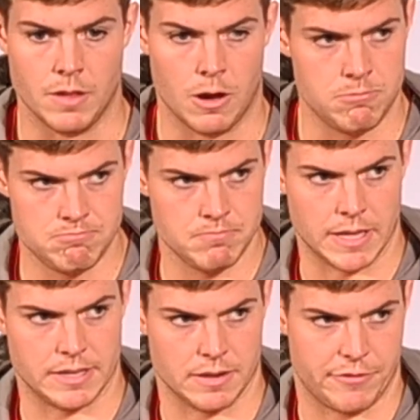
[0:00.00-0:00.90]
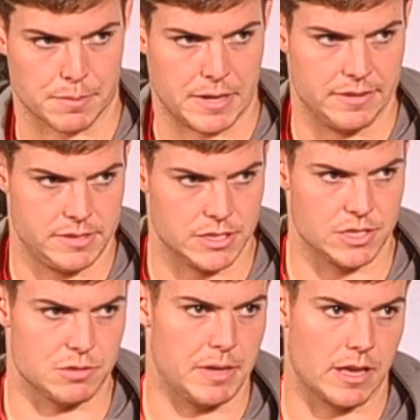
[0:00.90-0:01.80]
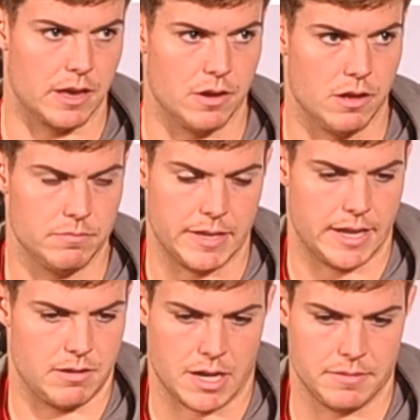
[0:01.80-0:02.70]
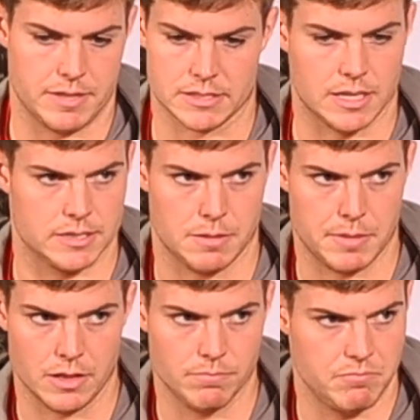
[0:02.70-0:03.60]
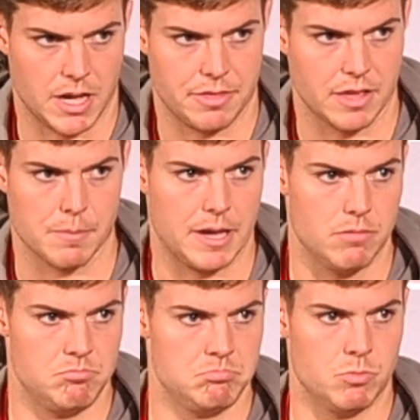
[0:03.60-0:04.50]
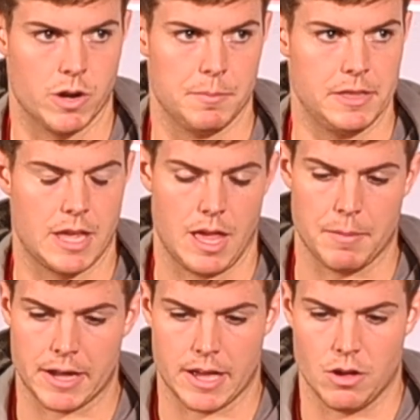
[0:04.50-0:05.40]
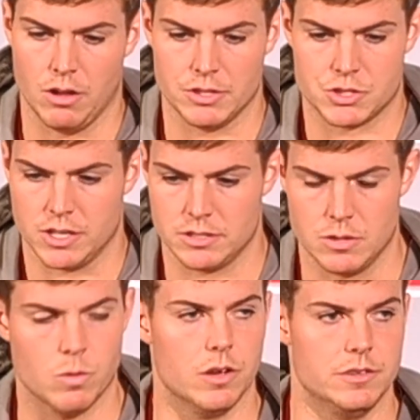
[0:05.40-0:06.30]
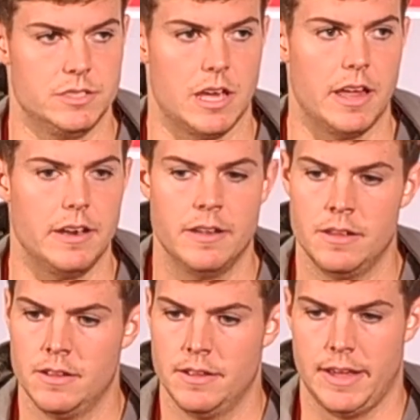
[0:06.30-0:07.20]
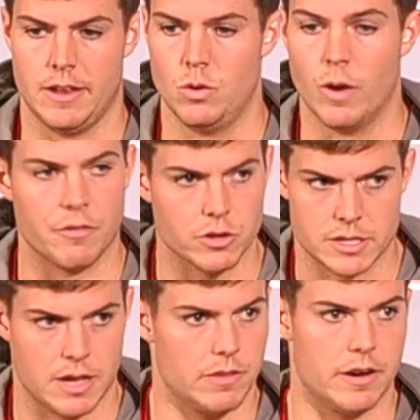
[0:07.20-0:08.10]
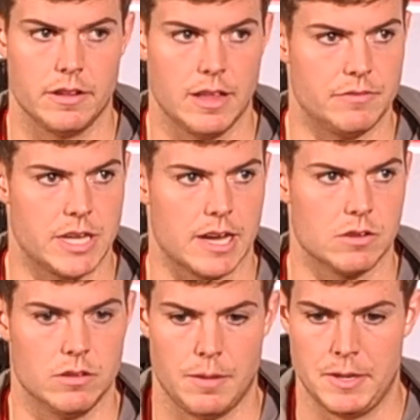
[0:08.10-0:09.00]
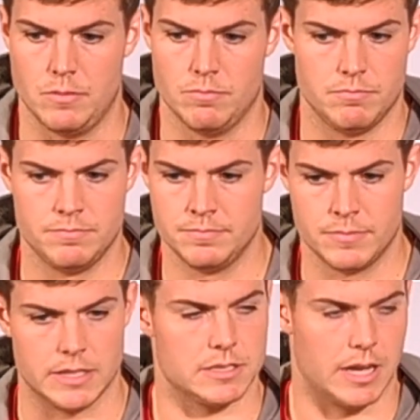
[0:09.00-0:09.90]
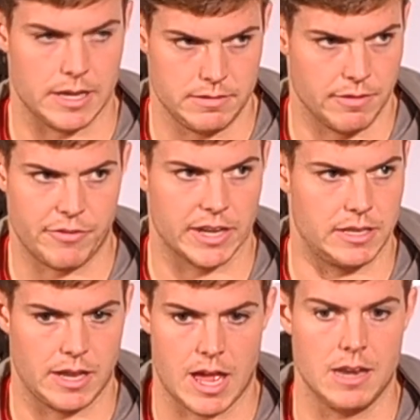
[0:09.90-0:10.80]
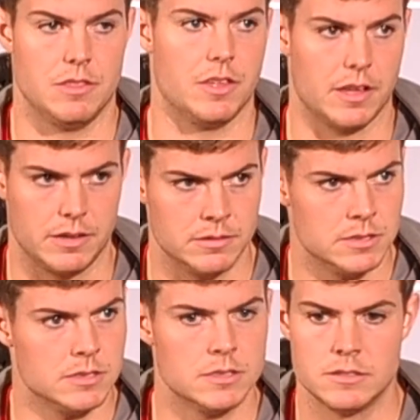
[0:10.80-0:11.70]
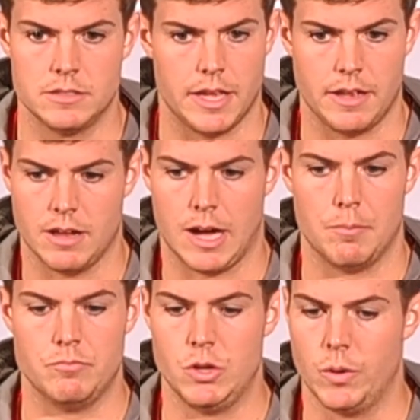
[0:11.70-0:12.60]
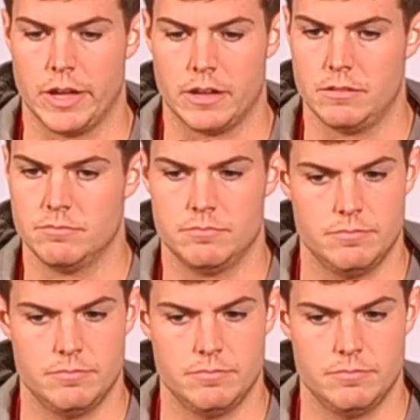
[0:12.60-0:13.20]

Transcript: No, it didn't affect my decision-making at all. That's not something I think about when I'm in the game. I got all the trust in the world in Zen and whoever is out there at left tackle. I mean, it's not affecting anything that I'm doing